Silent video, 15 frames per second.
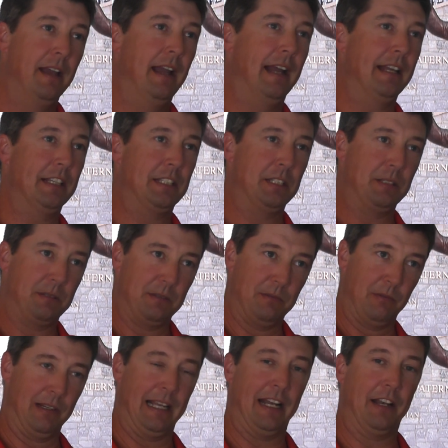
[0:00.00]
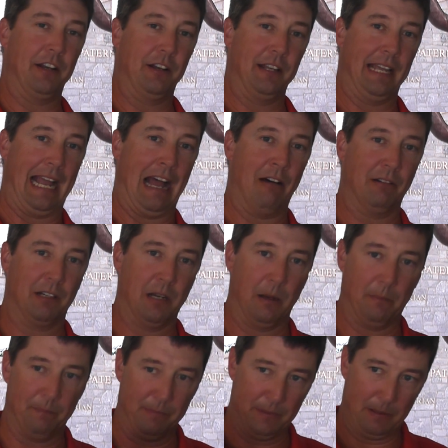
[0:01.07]
and this is related to the
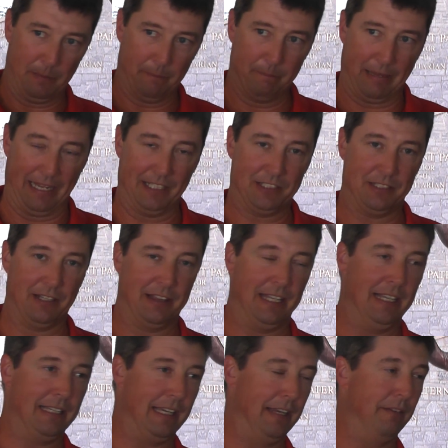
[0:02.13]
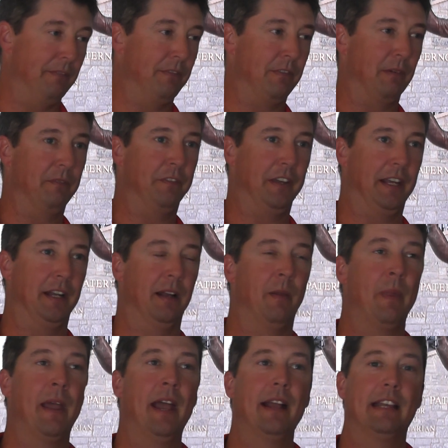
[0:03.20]
outcome-based thinking from Fina,